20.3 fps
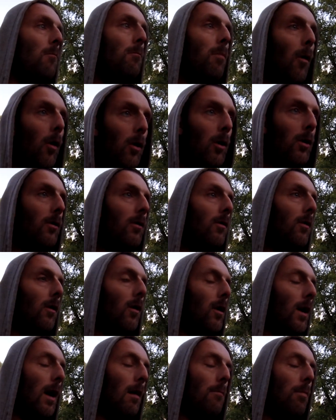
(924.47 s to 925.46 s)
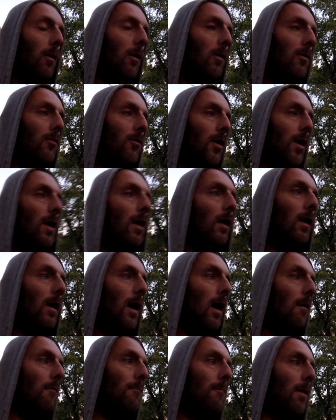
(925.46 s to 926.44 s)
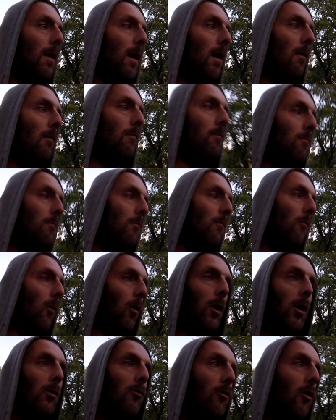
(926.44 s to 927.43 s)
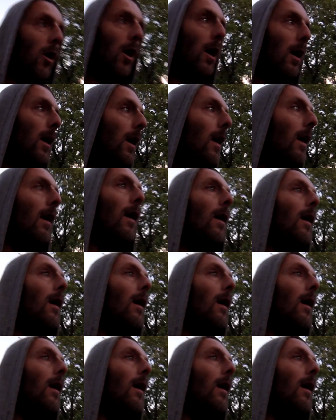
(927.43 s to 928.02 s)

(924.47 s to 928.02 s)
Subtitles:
a work truck